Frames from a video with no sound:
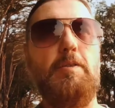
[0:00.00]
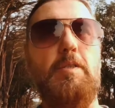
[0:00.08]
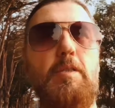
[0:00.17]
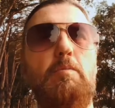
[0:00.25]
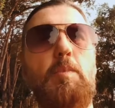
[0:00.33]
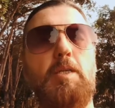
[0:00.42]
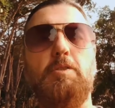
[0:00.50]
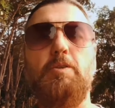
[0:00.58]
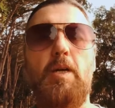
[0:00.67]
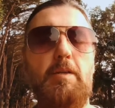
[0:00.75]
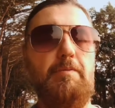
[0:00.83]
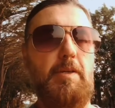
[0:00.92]
felt so much
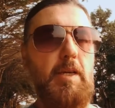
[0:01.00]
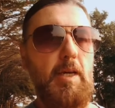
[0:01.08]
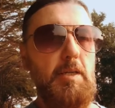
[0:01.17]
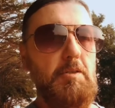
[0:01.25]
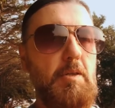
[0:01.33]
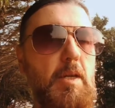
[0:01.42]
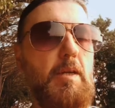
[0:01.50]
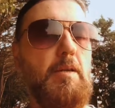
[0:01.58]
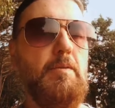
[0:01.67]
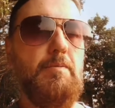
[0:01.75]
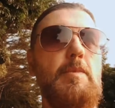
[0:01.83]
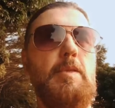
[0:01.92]
gratification and
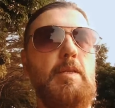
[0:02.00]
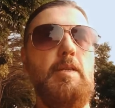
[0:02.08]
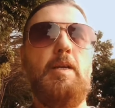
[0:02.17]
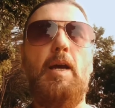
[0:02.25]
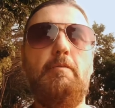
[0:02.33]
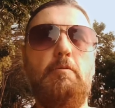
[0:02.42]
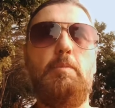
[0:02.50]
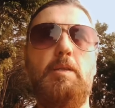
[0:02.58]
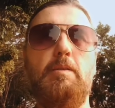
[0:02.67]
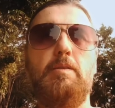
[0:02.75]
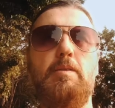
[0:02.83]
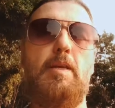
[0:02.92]
and haven't been
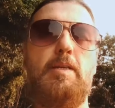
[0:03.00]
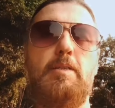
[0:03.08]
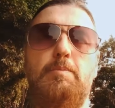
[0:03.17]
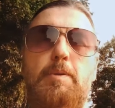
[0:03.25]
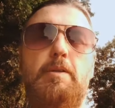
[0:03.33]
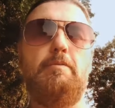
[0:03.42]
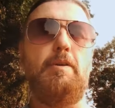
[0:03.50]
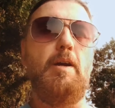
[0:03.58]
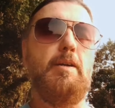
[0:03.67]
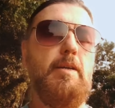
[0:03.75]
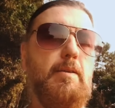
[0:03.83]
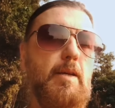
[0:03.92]
the slightest bit of
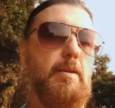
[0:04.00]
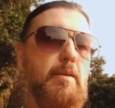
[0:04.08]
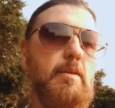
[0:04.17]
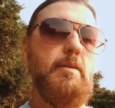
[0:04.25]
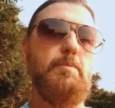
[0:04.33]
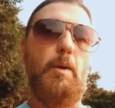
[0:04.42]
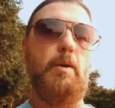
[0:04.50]
value to this